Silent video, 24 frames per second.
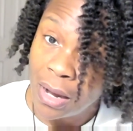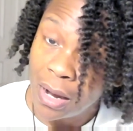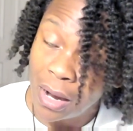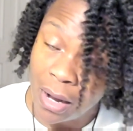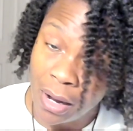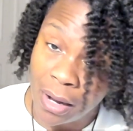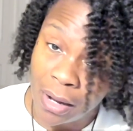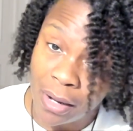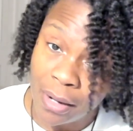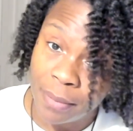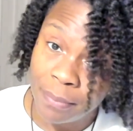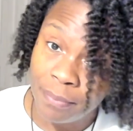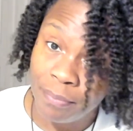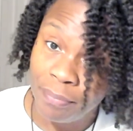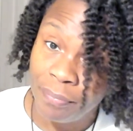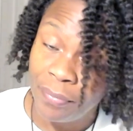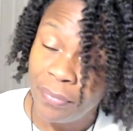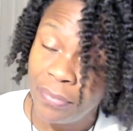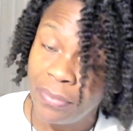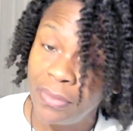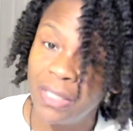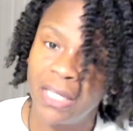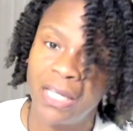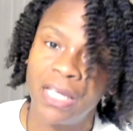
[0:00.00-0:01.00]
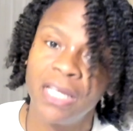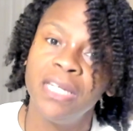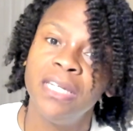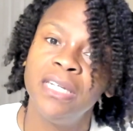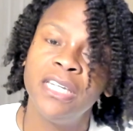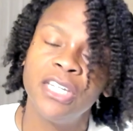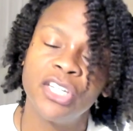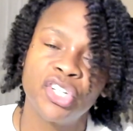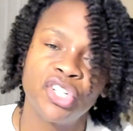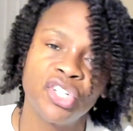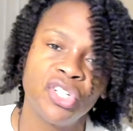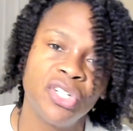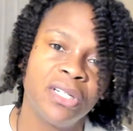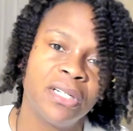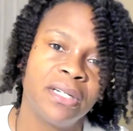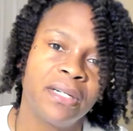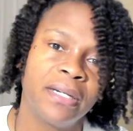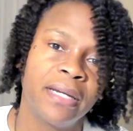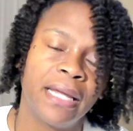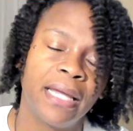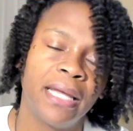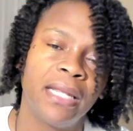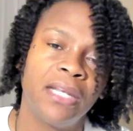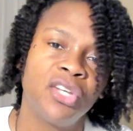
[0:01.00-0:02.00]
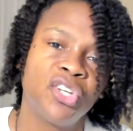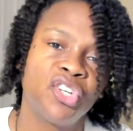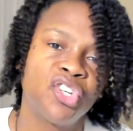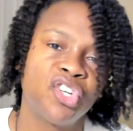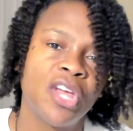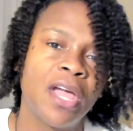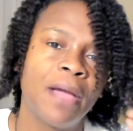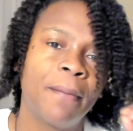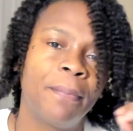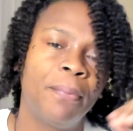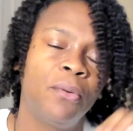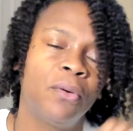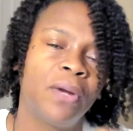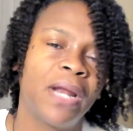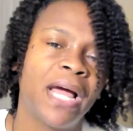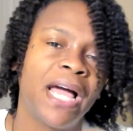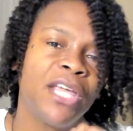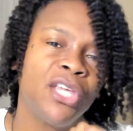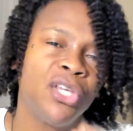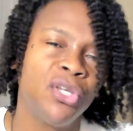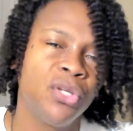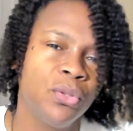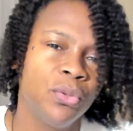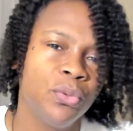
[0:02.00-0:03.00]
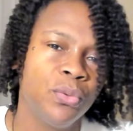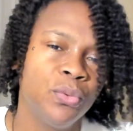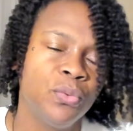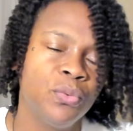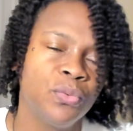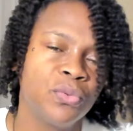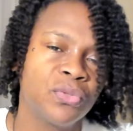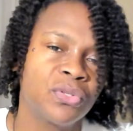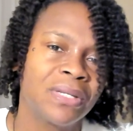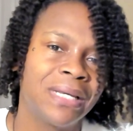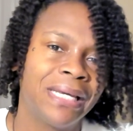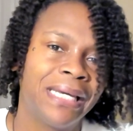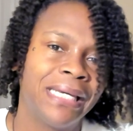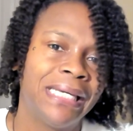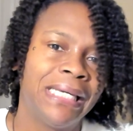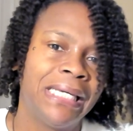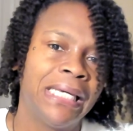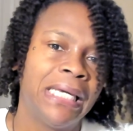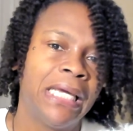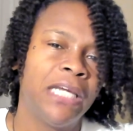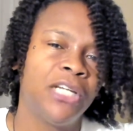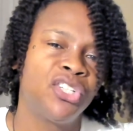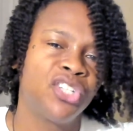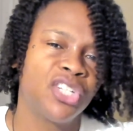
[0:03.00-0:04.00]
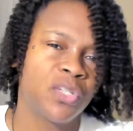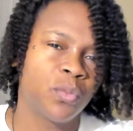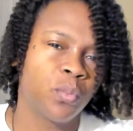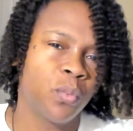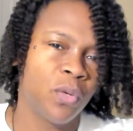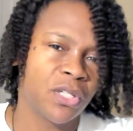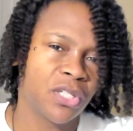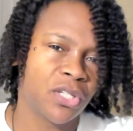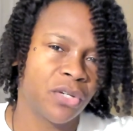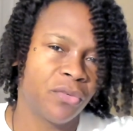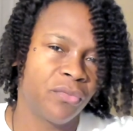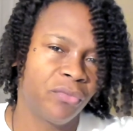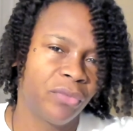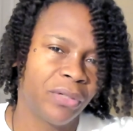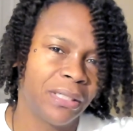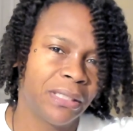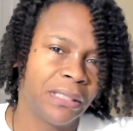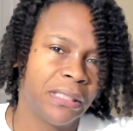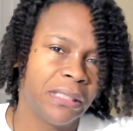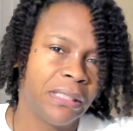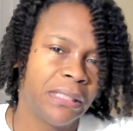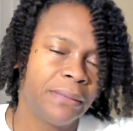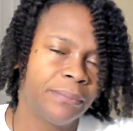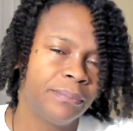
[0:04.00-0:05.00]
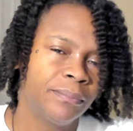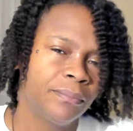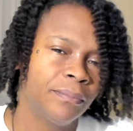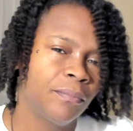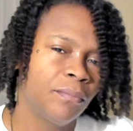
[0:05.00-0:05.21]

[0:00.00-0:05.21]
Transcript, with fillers: Um, the conditioner and the shampoo that I use, it just wasn't really